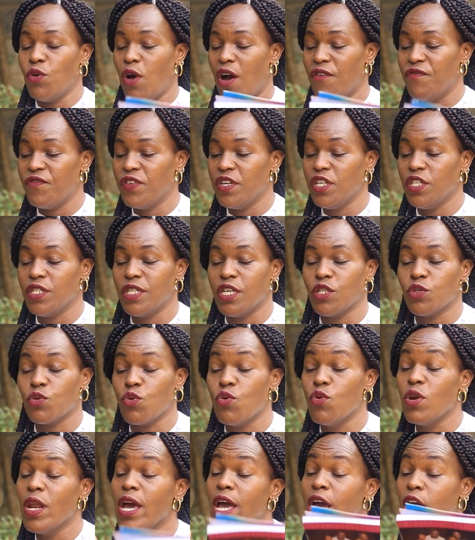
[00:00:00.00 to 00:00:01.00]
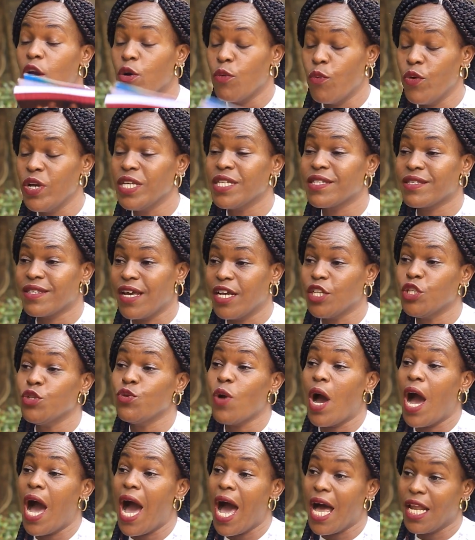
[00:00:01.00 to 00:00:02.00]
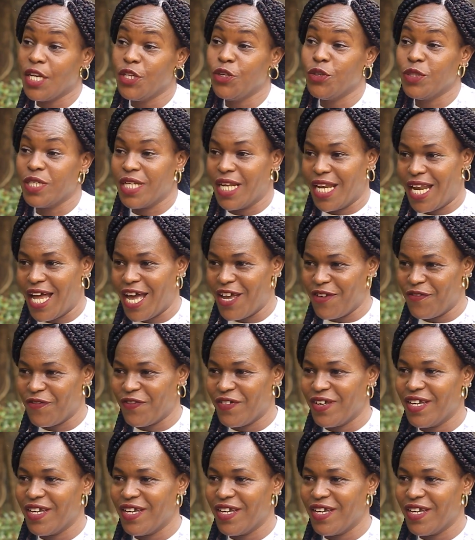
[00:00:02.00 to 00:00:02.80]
finished the school. We start your adult life.